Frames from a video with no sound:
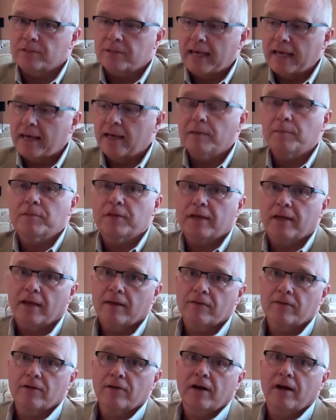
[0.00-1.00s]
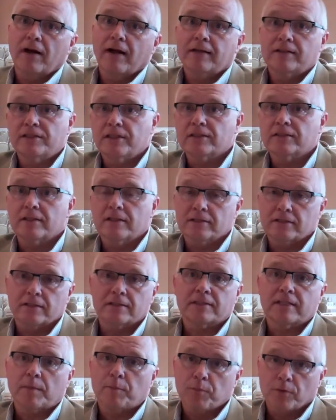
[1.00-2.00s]
they come together just as a
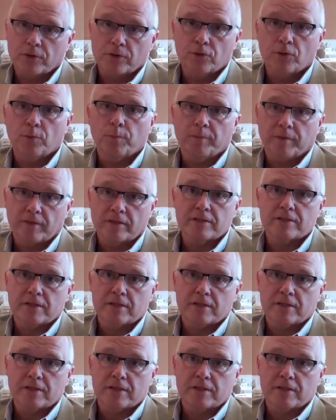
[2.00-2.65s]
separate group in the